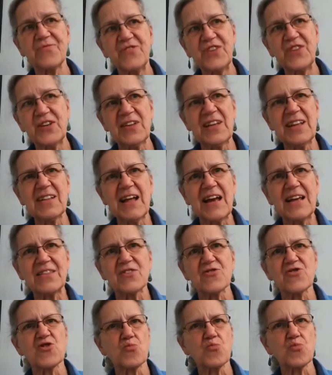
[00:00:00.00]
feeling like
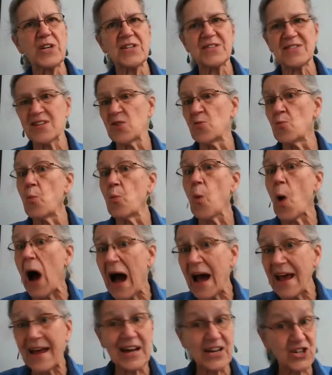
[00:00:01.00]
there's a reason
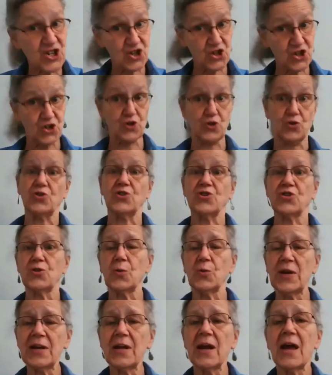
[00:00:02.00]
why I should
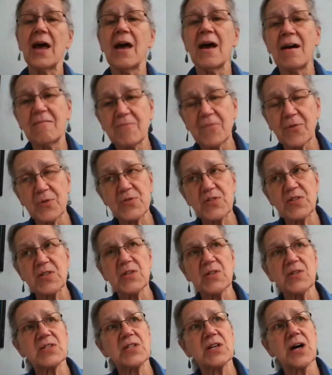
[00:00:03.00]
do it,
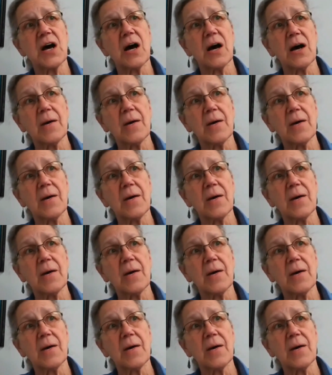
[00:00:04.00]
versus